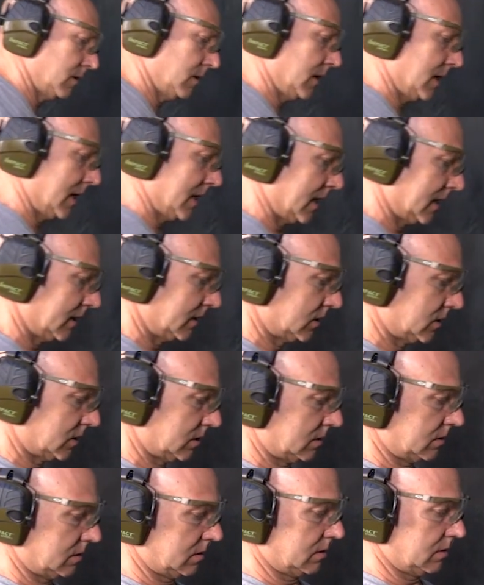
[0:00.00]
And
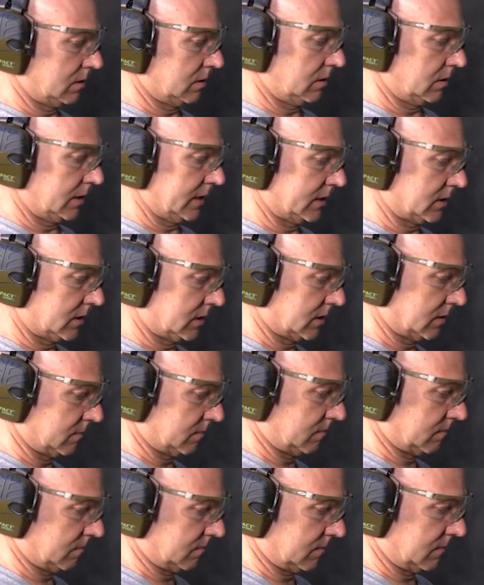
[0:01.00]
let's
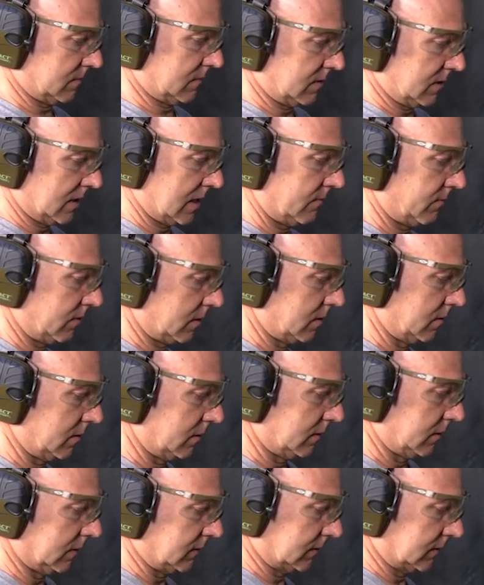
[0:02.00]
have a good